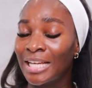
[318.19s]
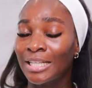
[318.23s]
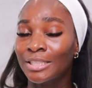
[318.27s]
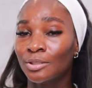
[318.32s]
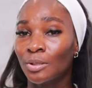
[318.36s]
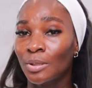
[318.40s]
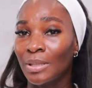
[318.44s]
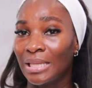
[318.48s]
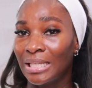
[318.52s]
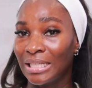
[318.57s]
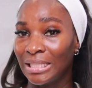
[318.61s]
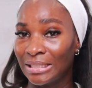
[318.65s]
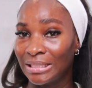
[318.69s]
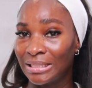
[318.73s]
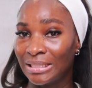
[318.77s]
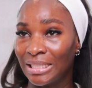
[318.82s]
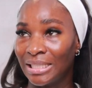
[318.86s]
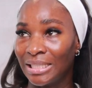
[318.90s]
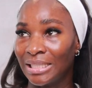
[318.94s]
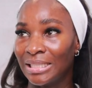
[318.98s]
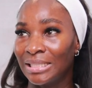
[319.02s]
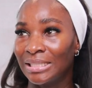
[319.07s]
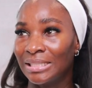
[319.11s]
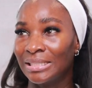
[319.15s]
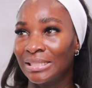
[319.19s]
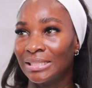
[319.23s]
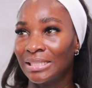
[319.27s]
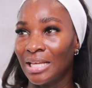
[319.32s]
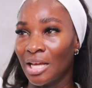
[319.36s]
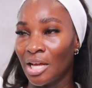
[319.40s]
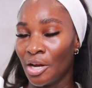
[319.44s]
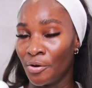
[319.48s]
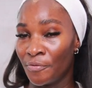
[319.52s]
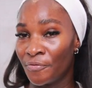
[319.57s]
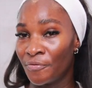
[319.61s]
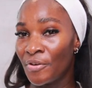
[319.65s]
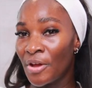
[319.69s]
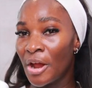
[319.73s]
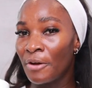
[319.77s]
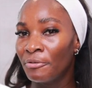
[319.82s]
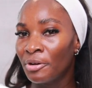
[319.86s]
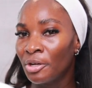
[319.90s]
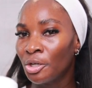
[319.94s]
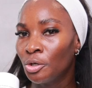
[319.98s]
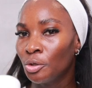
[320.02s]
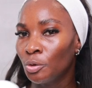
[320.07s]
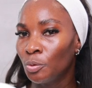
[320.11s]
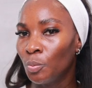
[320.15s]
So this is a
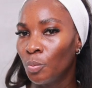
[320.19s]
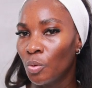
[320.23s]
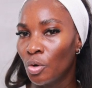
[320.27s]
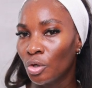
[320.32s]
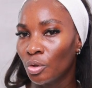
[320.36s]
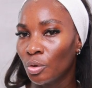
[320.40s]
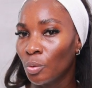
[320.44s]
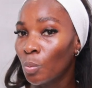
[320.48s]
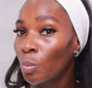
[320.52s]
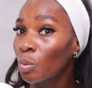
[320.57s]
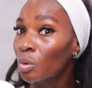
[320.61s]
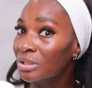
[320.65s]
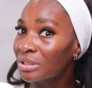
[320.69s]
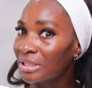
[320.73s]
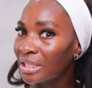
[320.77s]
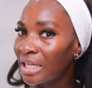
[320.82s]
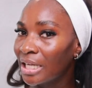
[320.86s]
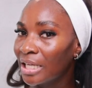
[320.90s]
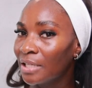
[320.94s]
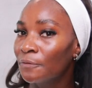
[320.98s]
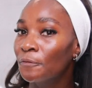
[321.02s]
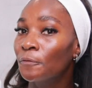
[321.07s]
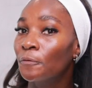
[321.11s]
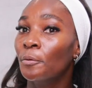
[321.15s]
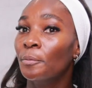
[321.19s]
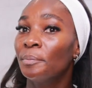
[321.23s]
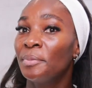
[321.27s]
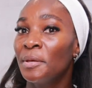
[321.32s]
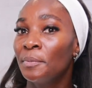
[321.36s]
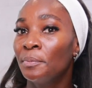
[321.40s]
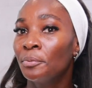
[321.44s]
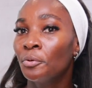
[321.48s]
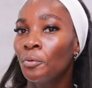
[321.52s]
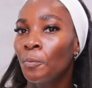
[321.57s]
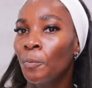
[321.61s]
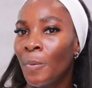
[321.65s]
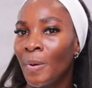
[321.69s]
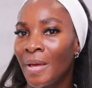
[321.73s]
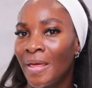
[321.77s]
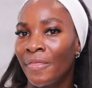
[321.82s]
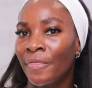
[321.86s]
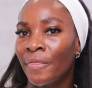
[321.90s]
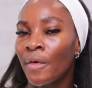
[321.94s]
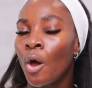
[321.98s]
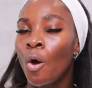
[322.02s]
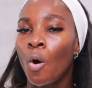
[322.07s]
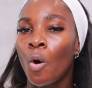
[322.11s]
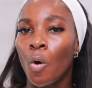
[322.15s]
very good one, once again, for people
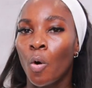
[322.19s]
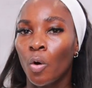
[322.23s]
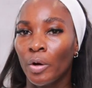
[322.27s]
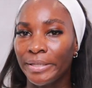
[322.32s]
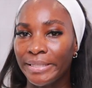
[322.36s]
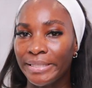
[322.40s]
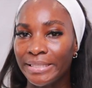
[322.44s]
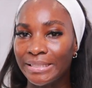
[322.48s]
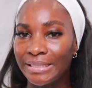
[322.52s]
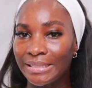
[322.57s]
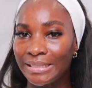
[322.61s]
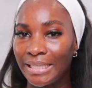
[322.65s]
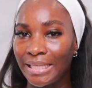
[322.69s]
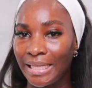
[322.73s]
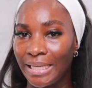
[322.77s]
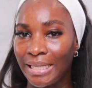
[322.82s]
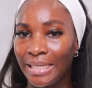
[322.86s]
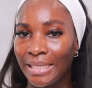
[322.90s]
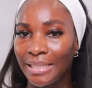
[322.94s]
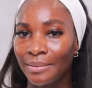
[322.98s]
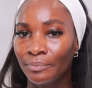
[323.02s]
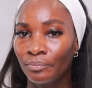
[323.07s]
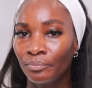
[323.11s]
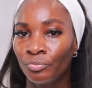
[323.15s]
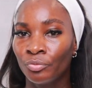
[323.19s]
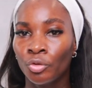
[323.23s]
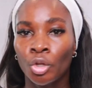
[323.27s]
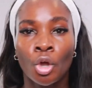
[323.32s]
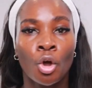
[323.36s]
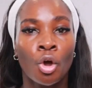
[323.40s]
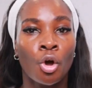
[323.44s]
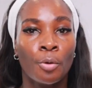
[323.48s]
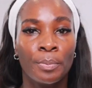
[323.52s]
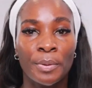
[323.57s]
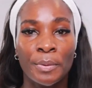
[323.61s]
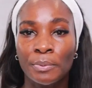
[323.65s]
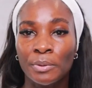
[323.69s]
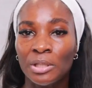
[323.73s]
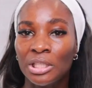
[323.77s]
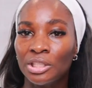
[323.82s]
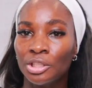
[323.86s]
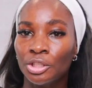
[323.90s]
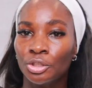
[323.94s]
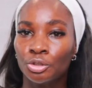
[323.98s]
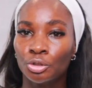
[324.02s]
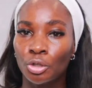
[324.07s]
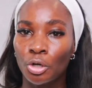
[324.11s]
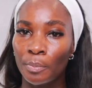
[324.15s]
with oily skin or people in
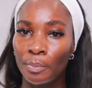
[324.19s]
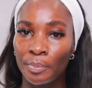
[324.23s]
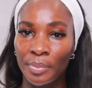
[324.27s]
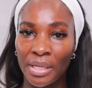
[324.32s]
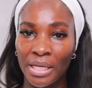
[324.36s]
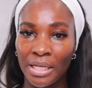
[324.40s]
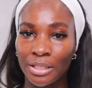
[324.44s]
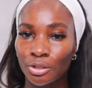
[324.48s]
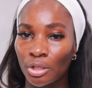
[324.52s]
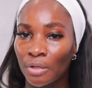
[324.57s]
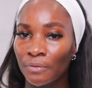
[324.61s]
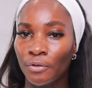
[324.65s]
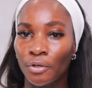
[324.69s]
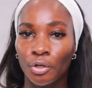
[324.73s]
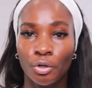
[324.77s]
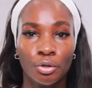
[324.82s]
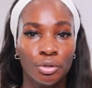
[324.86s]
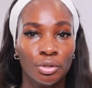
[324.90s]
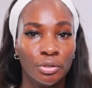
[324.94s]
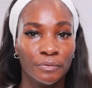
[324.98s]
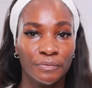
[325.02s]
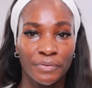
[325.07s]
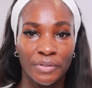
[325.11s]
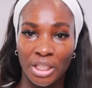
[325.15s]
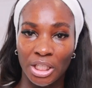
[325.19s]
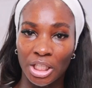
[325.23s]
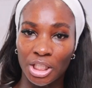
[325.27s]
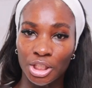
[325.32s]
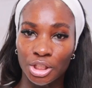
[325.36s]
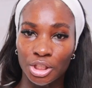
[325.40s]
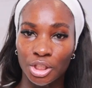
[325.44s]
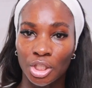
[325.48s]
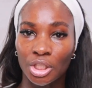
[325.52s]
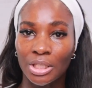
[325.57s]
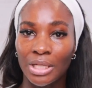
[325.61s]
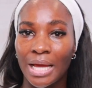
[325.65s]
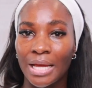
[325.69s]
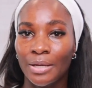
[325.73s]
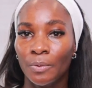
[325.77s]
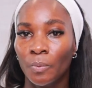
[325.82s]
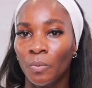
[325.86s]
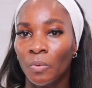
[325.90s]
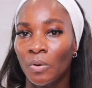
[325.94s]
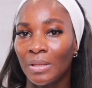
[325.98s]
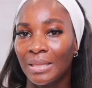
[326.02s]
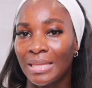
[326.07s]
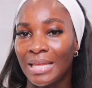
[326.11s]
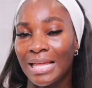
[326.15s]
the tropics, or if you're going on vacation and you
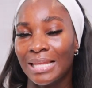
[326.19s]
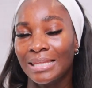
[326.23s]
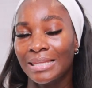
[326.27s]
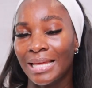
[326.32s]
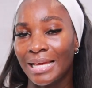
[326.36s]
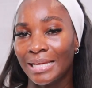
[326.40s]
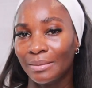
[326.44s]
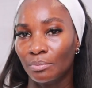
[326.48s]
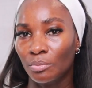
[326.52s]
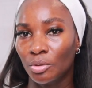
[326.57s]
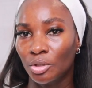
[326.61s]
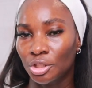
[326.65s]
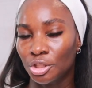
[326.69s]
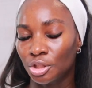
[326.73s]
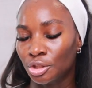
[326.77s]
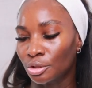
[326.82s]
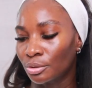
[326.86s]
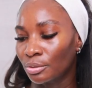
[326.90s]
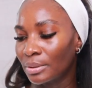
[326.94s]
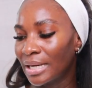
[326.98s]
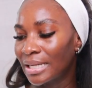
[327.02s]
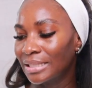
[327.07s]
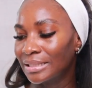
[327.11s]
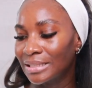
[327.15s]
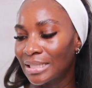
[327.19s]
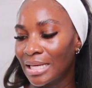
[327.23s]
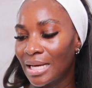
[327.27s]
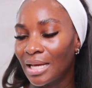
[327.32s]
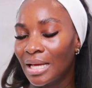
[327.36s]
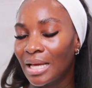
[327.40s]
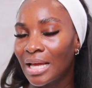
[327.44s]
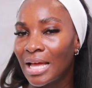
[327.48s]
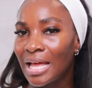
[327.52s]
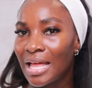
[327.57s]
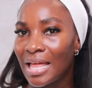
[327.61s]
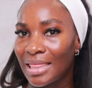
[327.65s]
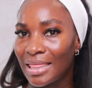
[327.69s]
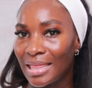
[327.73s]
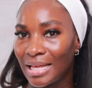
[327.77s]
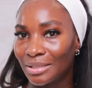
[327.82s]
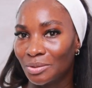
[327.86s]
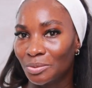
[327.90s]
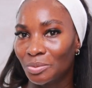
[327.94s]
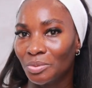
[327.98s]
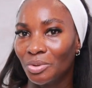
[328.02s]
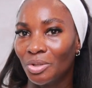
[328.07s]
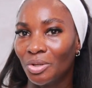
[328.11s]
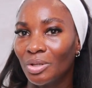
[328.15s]
want that light moisturizer
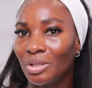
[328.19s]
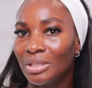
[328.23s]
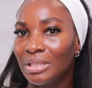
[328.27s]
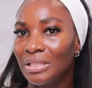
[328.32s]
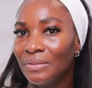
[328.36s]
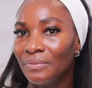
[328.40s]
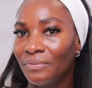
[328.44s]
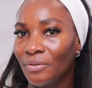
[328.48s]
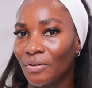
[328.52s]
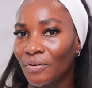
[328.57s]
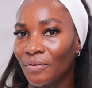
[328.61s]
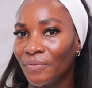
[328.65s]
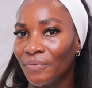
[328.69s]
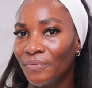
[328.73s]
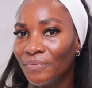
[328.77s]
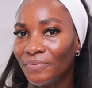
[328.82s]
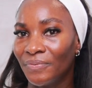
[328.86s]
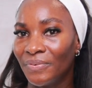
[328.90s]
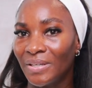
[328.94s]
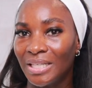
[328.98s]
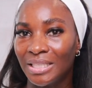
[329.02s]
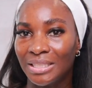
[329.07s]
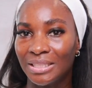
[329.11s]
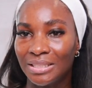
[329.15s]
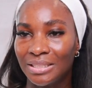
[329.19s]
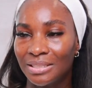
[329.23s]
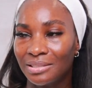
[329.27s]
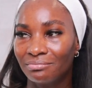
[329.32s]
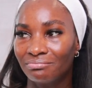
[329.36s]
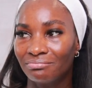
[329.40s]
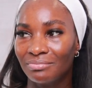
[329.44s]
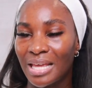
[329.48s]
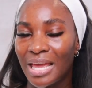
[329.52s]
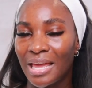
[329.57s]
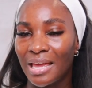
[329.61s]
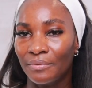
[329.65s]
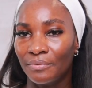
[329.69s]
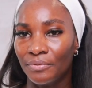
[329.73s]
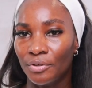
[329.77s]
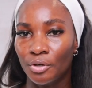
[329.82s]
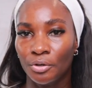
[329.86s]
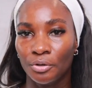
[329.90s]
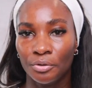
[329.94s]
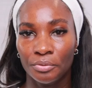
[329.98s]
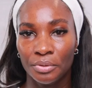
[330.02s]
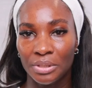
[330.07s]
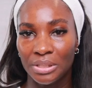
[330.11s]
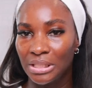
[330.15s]
that will not leave your face heavy
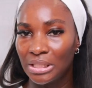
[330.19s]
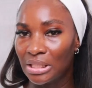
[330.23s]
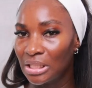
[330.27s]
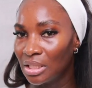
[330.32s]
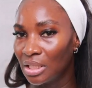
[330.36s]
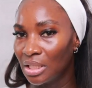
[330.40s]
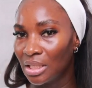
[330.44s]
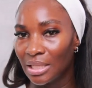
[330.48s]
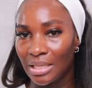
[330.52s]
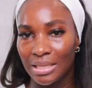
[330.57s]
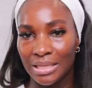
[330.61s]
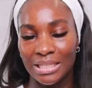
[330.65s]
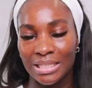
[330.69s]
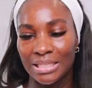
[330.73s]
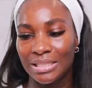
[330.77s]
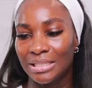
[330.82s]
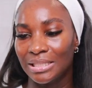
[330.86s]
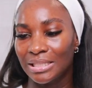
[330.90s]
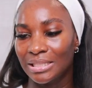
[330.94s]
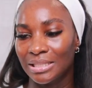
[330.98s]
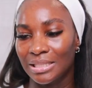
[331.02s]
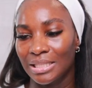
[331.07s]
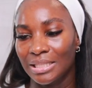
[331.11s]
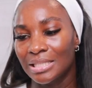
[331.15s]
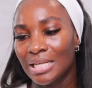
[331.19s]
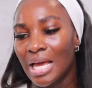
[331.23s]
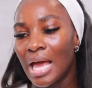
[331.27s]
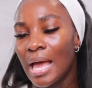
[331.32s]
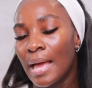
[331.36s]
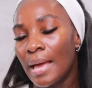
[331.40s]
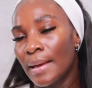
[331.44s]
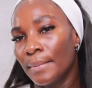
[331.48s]
or greasy. This is it.